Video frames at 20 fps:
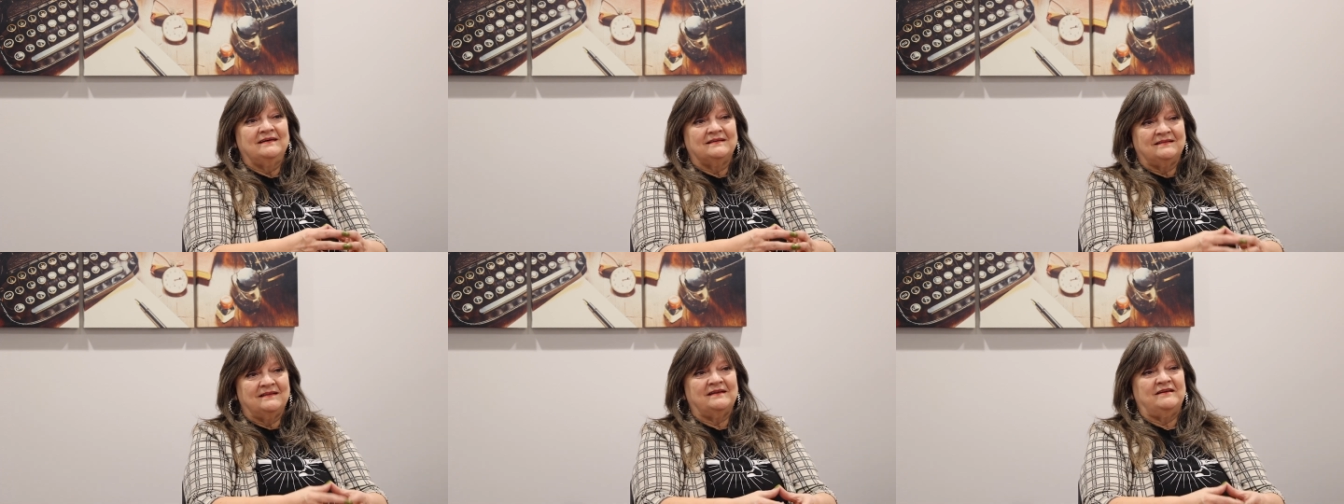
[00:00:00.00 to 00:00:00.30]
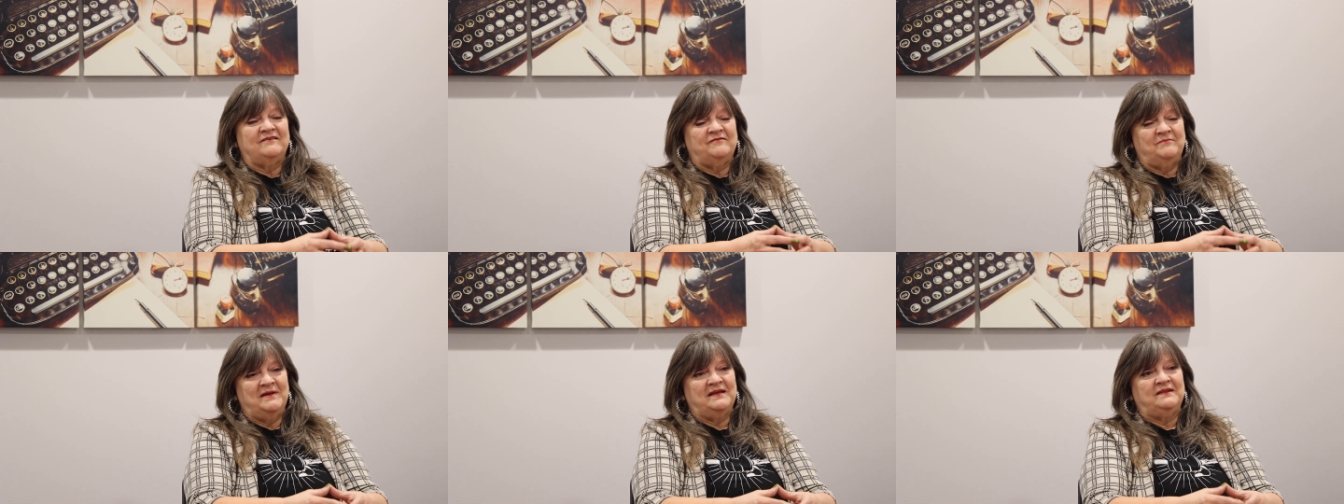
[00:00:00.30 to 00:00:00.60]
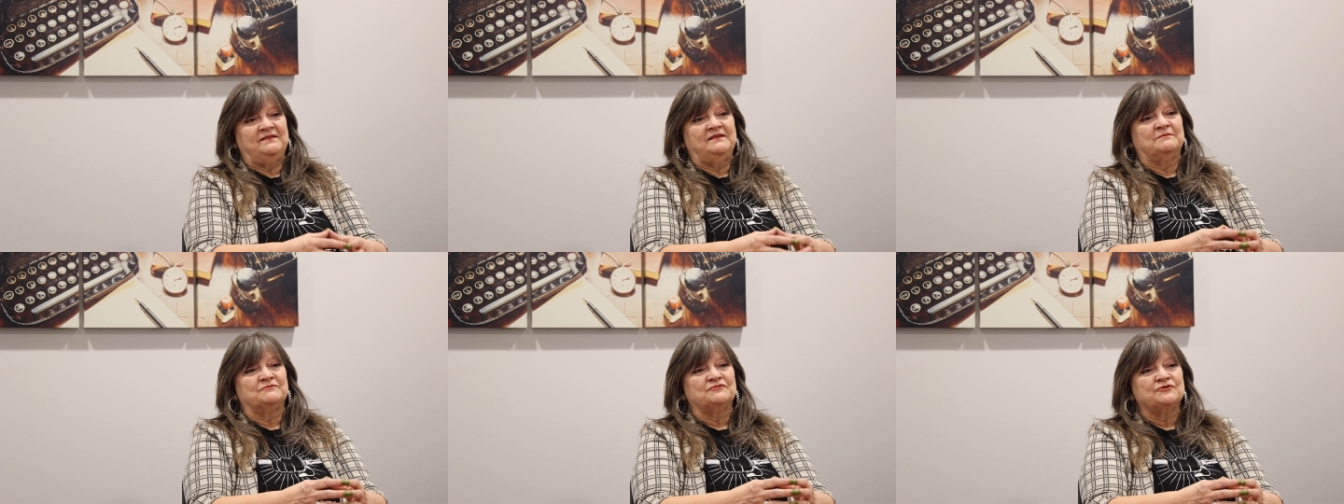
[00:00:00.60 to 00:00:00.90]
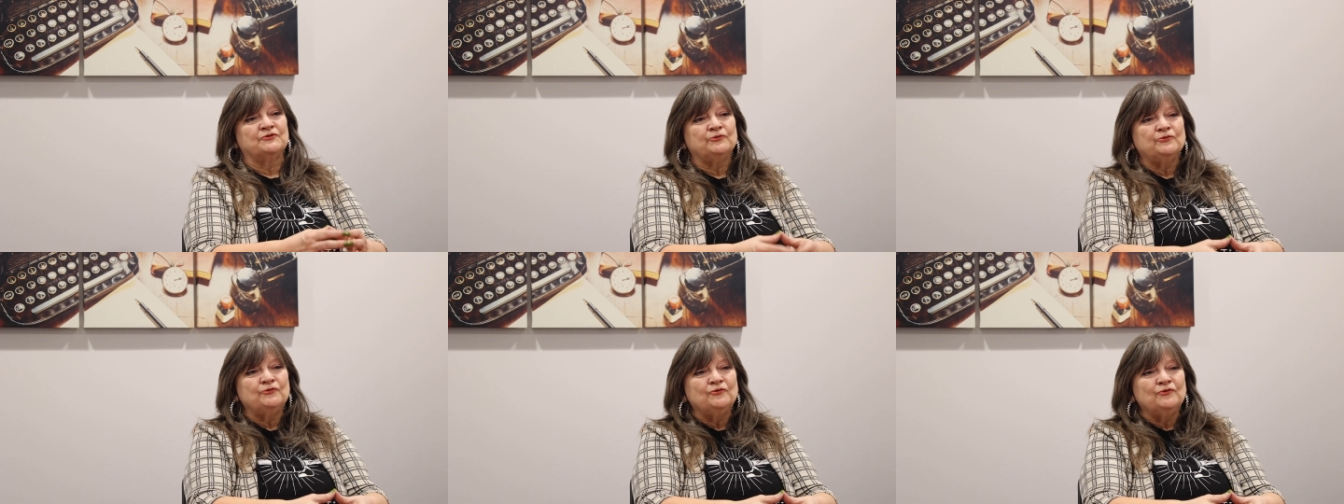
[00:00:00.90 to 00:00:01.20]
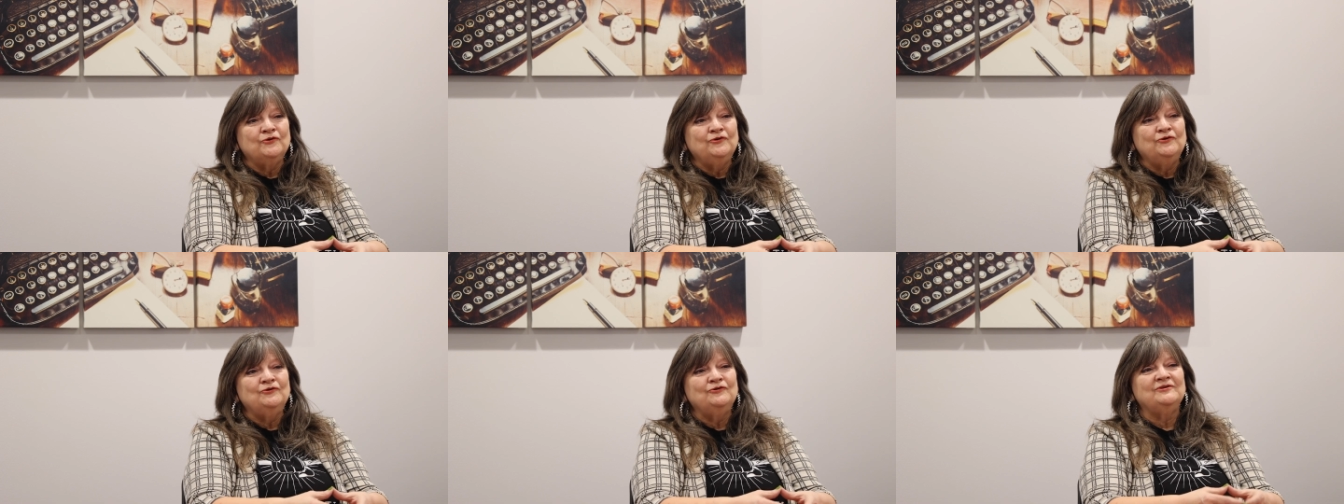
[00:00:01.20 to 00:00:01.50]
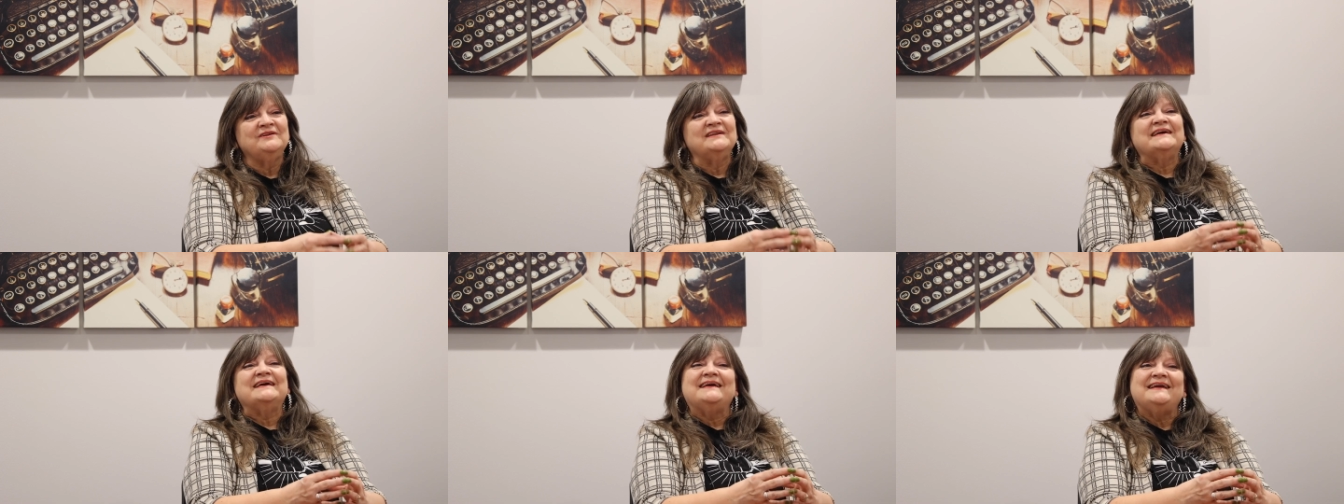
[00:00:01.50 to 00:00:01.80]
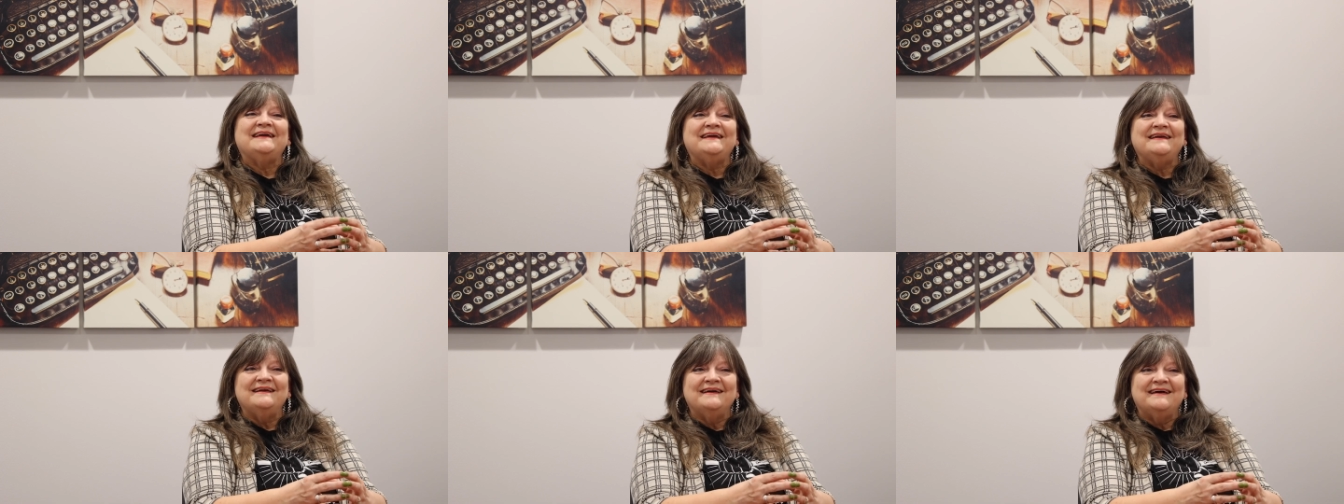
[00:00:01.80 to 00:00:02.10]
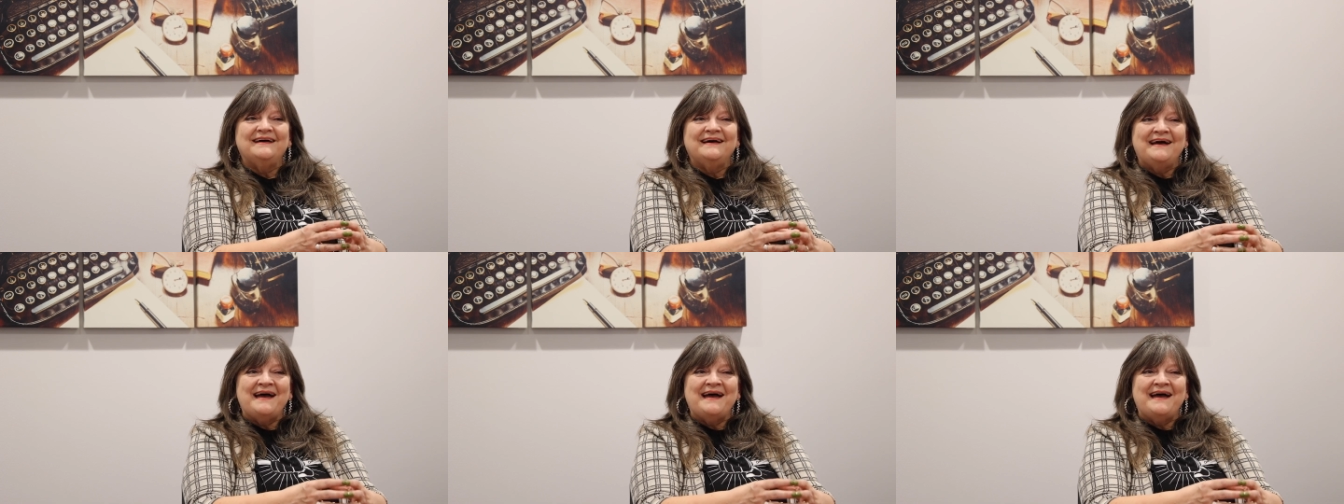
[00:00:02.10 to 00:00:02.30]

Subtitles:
that have made them truly